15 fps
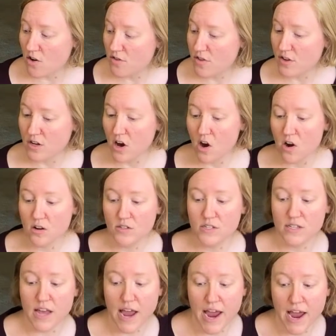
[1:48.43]
the cards
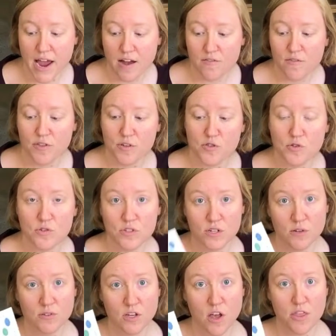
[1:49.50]
that have the Truth
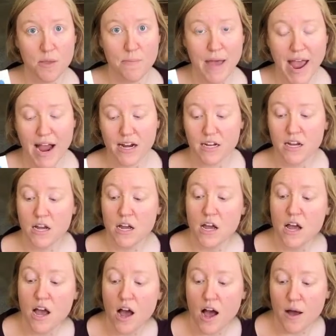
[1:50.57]
Stones on the back,
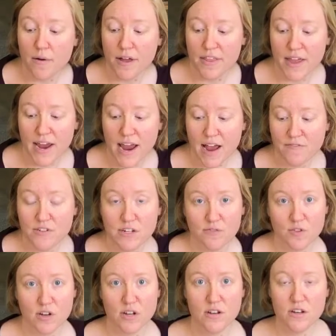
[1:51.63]
and they have
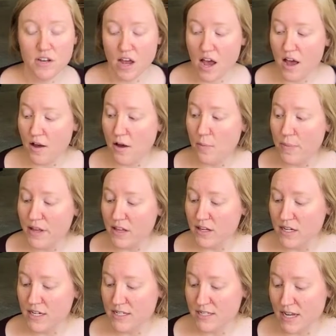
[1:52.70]
different
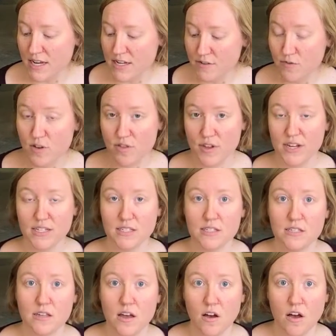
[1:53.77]
abilities and different
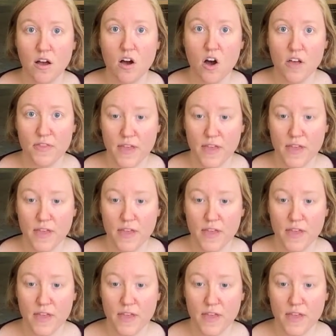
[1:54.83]
things on